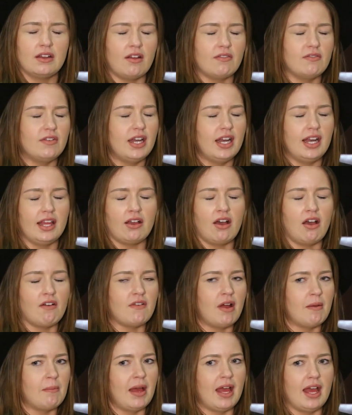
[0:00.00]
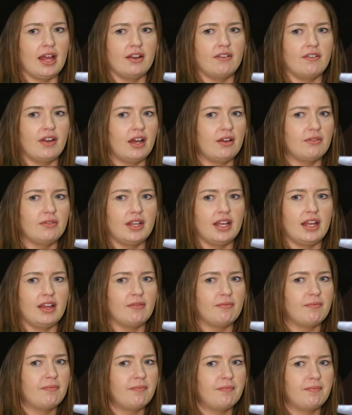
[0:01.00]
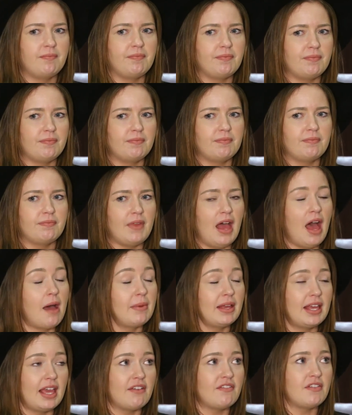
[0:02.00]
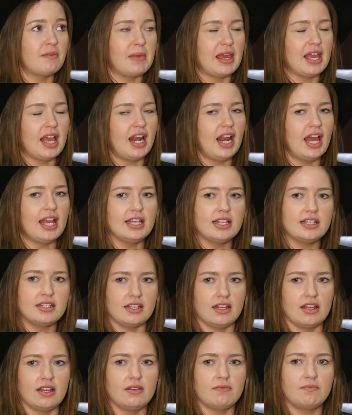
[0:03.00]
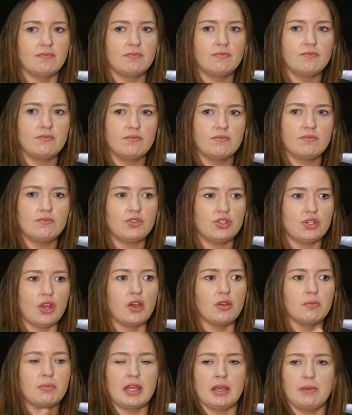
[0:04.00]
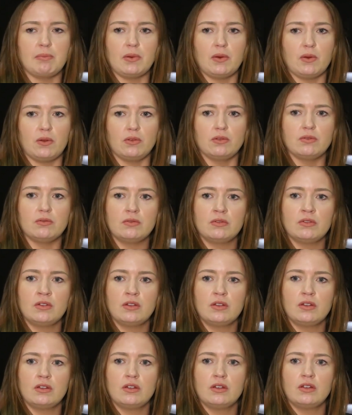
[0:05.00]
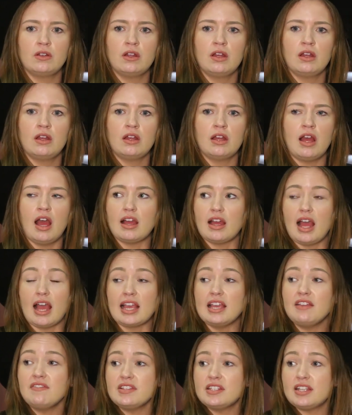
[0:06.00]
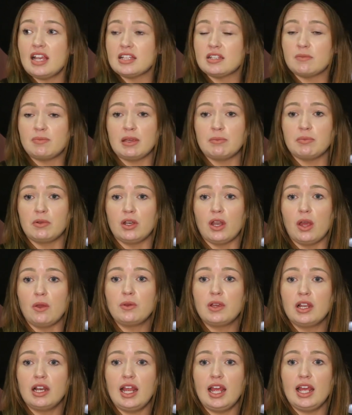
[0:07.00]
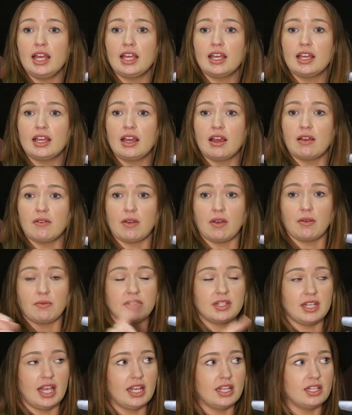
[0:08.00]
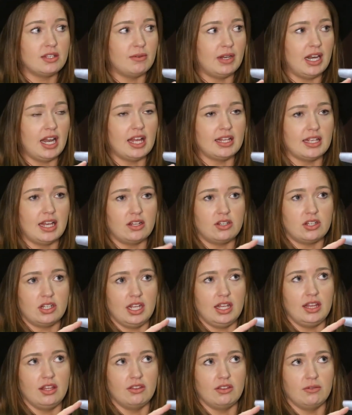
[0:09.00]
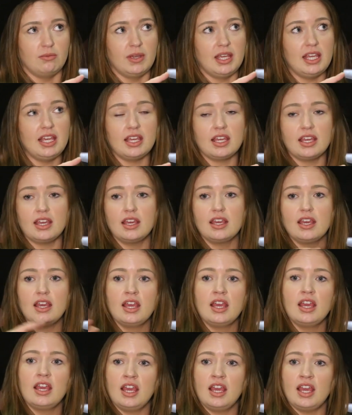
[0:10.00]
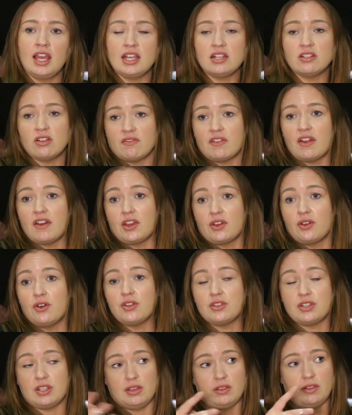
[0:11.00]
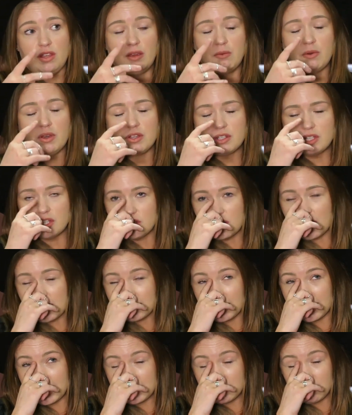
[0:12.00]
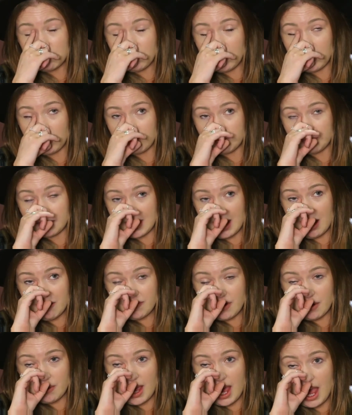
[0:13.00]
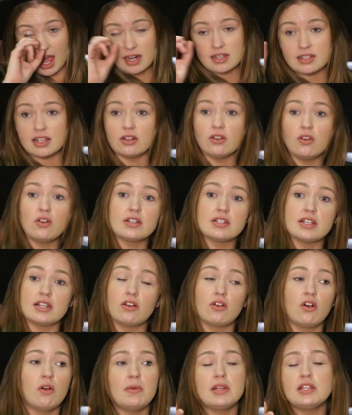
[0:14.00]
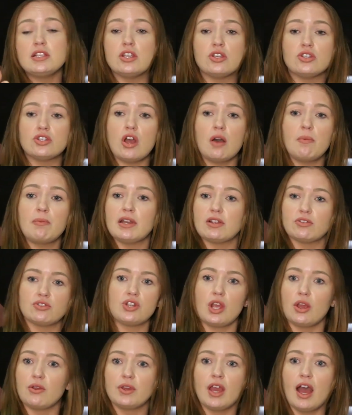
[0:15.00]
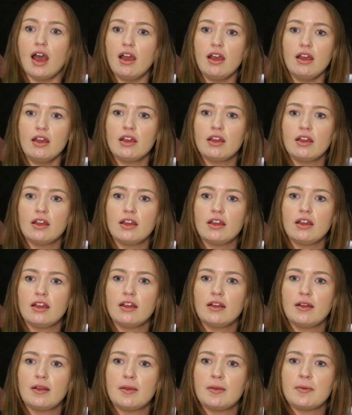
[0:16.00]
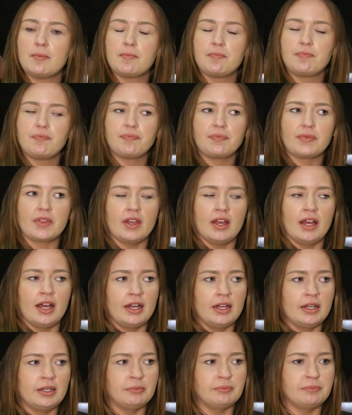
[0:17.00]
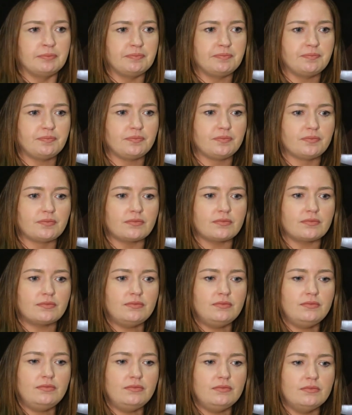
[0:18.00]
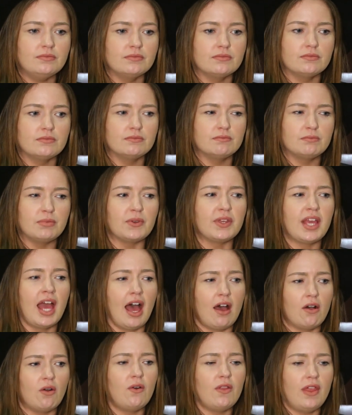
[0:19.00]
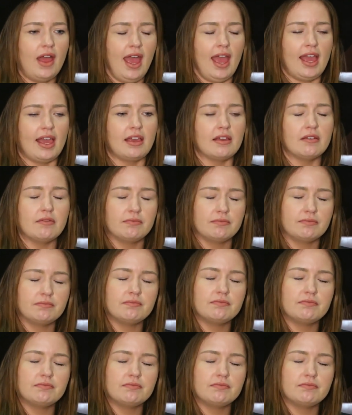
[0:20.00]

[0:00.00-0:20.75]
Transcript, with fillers: I really can't wrap my head around it. I'm a giver, me. I like to show people. I, I even say to people locally, I, I was saying to a lad actually the other week, he's not very good, he, he works in Chester, he's not very good with the afro hair. And I said, look, I said, I'll come into your shop and I'll show you. Um, but yeah, all the hate,